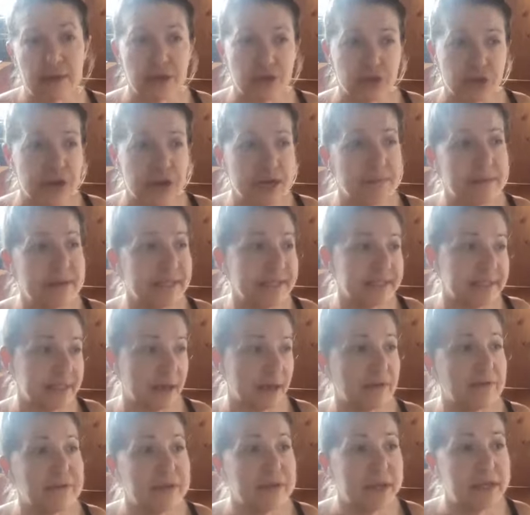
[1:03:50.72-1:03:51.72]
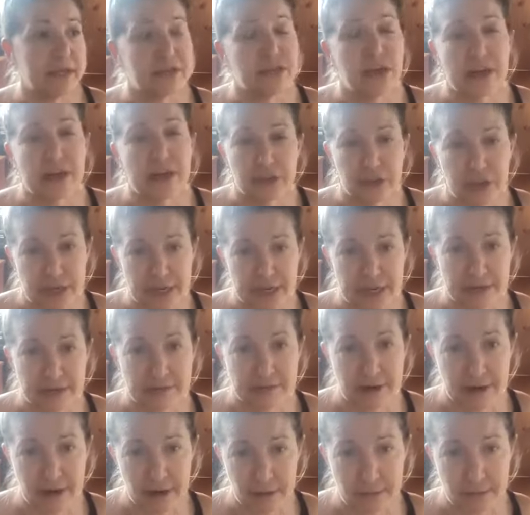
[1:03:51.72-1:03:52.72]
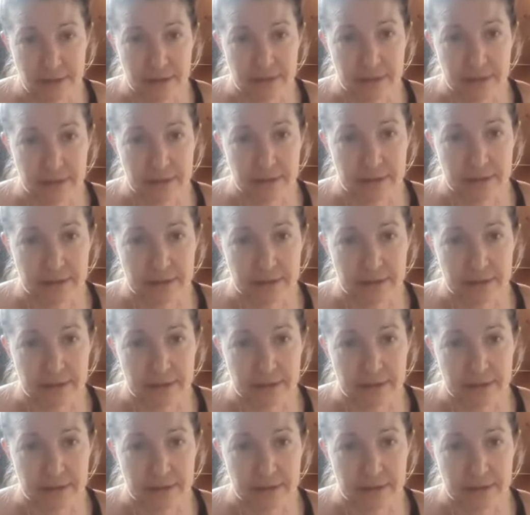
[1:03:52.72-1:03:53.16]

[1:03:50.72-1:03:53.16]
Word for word: going to train myself in a dog training environment.